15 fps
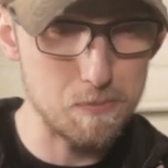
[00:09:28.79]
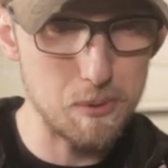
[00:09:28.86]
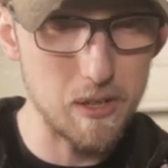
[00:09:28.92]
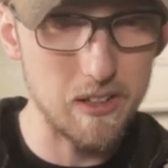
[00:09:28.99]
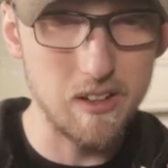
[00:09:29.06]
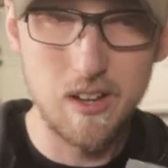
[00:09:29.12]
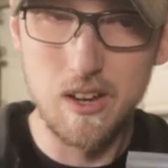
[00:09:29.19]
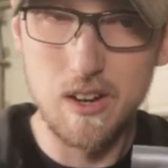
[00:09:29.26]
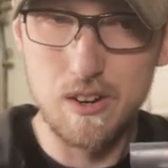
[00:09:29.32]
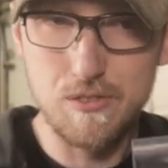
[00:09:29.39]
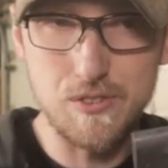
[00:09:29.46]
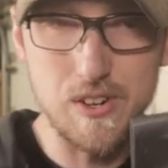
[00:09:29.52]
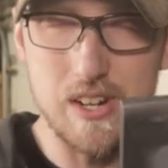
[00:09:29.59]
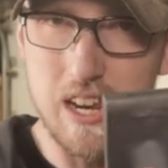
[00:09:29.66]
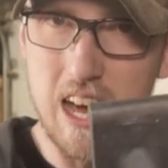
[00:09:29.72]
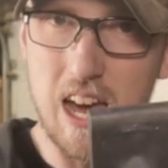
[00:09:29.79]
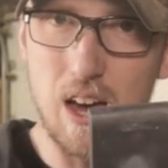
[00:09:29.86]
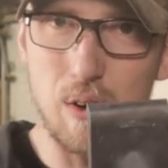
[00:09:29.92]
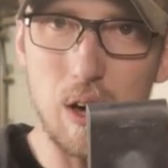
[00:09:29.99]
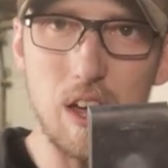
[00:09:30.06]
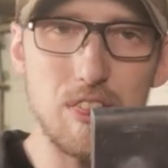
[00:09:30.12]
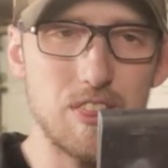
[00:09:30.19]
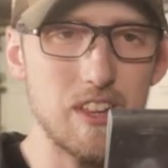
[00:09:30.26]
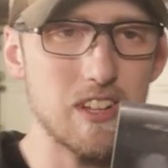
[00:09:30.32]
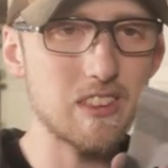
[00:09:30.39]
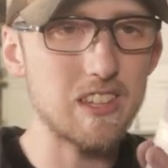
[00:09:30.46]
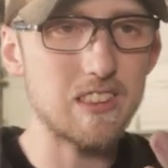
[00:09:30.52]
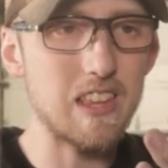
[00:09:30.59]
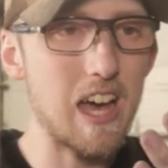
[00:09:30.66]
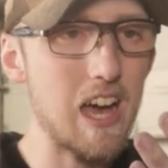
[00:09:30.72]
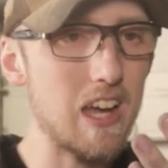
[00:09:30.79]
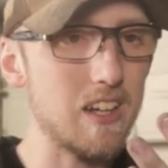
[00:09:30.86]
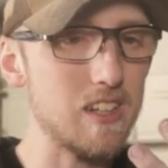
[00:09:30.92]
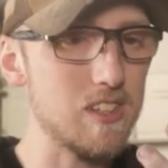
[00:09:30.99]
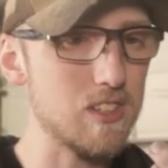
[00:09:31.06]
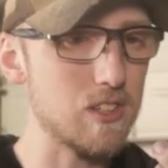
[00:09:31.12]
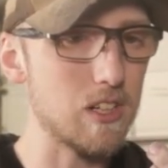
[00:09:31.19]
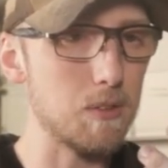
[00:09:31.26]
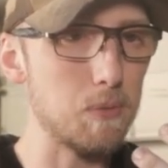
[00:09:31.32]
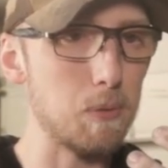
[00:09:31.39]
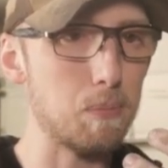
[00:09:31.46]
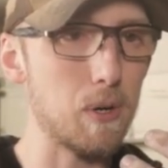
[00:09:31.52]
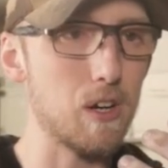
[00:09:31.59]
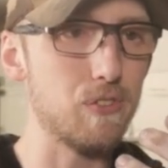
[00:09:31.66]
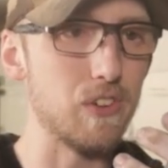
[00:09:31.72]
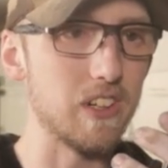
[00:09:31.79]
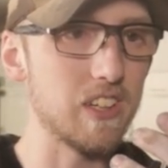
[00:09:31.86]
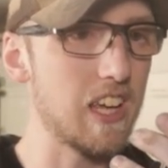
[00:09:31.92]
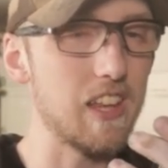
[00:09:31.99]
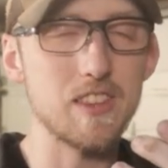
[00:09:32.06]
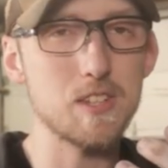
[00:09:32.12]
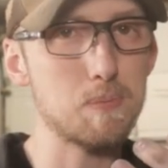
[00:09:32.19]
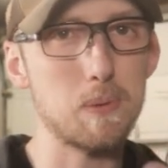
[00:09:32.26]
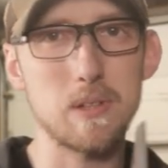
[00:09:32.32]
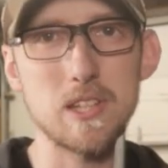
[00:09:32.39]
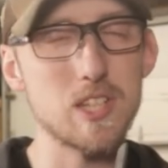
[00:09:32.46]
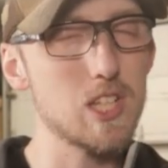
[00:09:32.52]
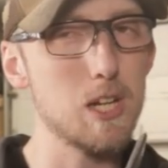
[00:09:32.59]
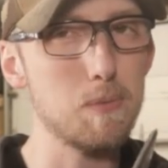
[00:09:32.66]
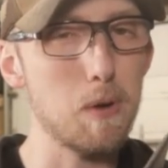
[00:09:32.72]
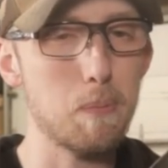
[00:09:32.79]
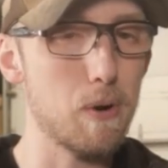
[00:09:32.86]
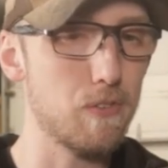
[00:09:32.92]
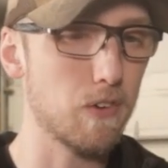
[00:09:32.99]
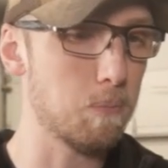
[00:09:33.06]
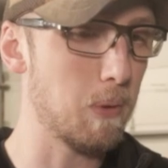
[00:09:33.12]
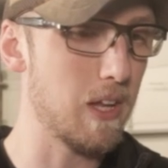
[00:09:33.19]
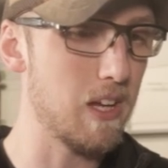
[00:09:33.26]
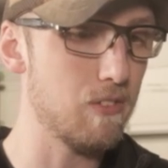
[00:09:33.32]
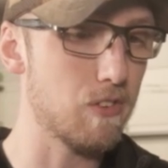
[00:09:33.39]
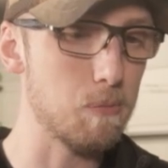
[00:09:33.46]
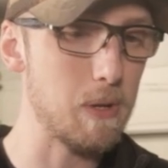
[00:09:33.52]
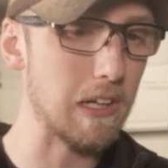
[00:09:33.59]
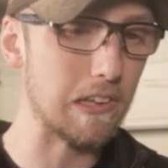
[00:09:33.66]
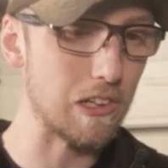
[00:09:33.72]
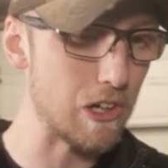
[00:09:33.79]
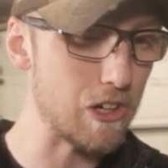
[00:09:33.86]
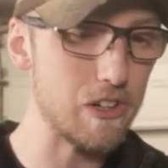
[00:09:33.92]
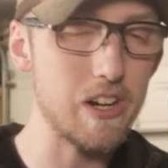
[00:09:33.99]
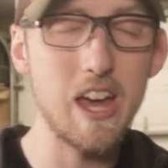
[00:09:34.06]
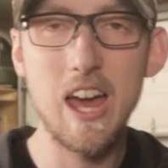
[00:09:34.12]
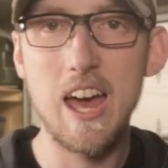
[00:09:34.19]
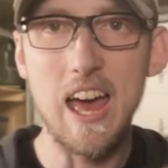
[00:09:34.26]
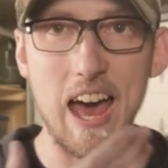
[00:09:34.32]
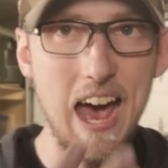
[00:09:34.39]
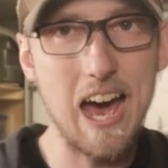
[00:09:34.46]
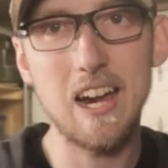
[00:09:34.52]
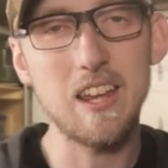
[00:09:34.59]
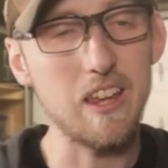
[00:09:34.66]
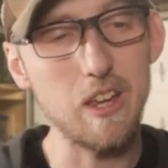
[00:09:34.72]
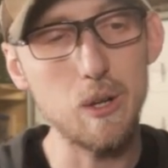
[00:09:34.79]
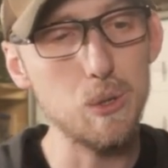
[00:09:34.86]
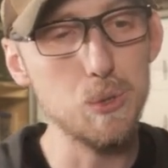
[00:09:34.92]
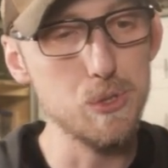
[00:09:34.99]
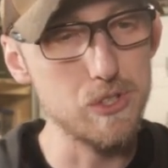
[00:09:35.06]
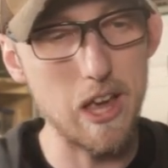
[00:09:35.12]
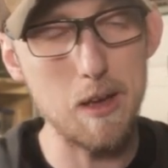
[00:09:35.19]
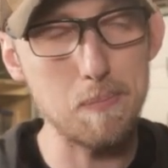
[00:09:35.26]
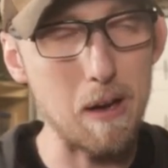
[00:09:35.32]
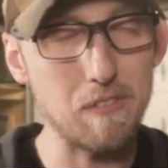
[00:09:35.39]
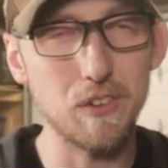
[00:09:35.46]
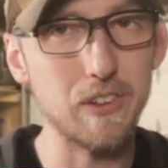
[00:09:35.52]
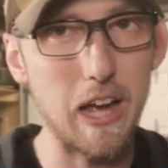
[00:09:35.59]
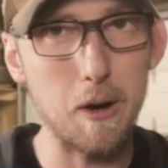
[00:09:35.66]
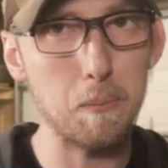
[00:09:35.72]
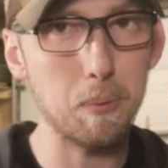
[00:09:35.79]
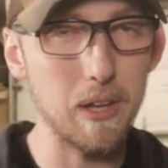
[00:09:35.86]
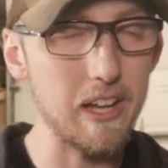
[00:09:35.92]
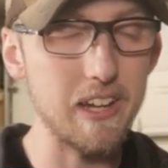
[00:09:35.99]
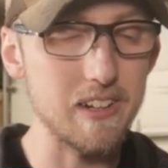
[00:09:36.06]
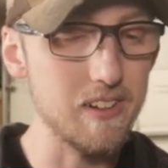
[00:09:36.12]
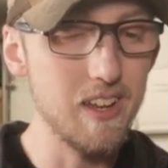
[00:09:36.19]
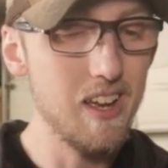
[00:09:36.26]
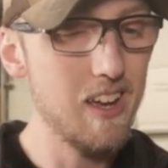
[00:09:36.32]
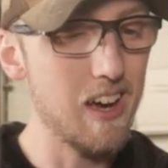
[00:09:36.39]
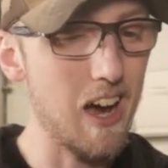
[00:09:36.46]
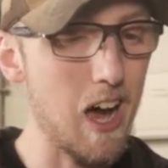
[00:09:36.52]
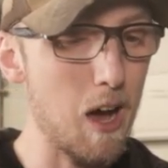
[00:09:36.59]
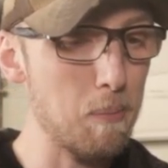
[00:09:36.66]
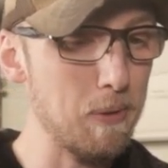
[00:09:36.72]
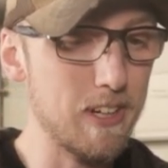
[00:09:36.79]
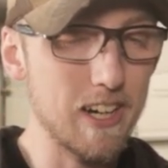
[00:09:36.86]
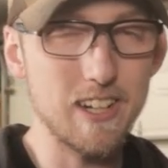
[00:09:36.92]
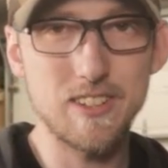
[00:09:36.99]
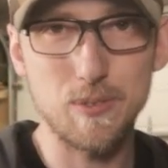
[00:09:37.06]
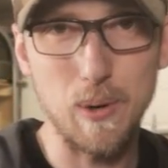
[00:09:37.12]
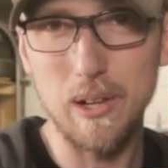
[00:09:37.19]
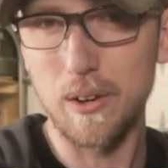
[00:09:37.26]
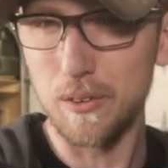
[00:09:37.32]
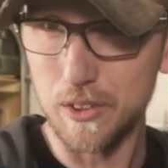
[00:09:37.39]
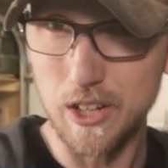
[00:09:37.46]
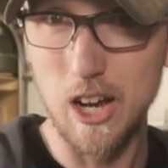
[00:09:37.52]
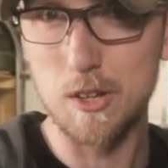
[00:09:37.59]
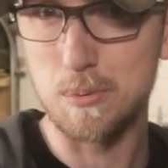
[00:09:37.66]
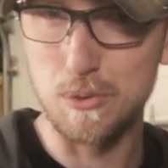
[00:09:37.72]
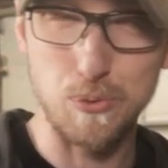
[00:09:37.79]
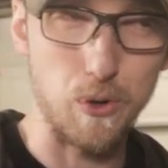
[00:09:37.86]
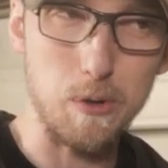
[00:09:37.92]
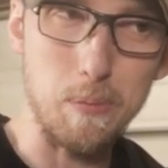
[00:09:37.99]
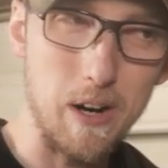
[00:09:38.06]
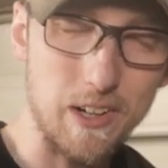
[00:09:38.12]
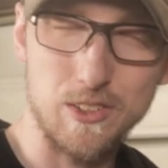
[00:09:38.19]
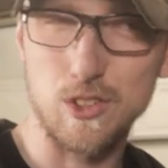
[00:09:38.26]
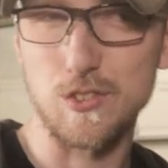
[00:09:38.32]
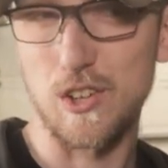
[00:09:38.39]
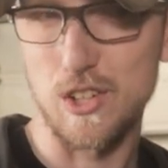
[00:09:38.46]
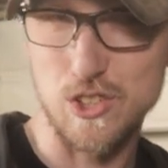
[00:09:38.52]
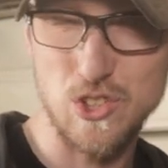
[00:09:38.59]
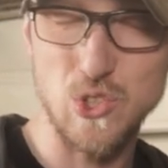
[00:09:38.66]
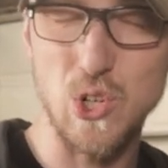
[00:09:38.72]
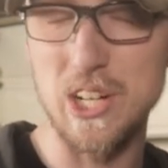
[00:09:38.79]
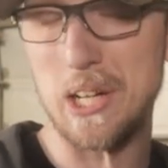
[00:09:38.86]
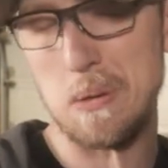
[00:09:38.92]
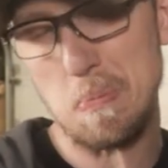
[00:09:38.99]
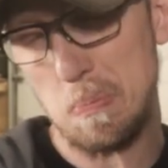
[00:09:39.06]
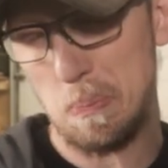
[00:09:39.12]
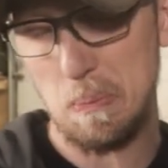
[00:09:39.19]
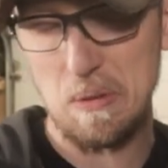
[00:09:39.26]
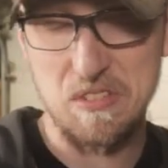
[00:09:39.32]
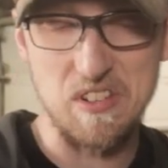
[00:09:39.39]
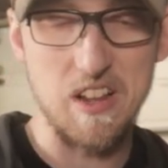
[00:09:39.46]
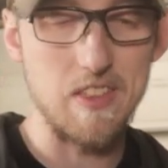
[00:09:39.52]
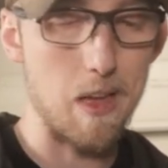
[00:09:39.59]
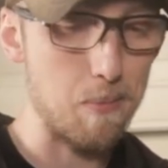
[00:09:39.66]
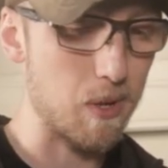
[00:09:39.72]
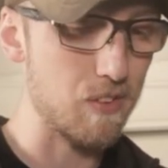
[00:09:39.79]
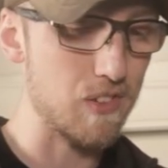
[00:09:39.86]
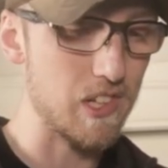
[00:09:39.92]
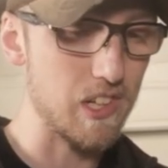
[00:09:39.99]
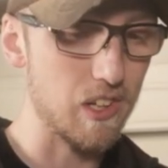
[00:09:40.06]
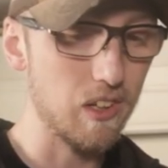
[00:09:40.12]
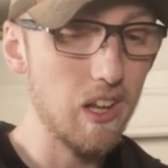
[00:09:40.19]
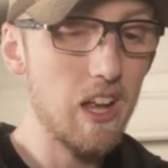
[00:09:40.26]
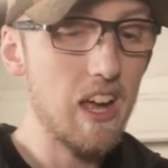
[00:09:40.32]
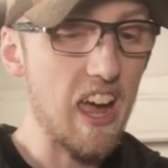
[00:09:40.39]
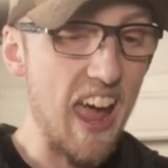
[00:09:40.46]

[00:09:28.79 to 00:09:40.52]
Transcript: But for now, I think that that is going to be perfect. Again, this, this is going to be a perfect plane for me to learn how to use a bevel down plane uh, because, well, it only cost me forty bucks, so if I destroy it, it's not that big of a deal.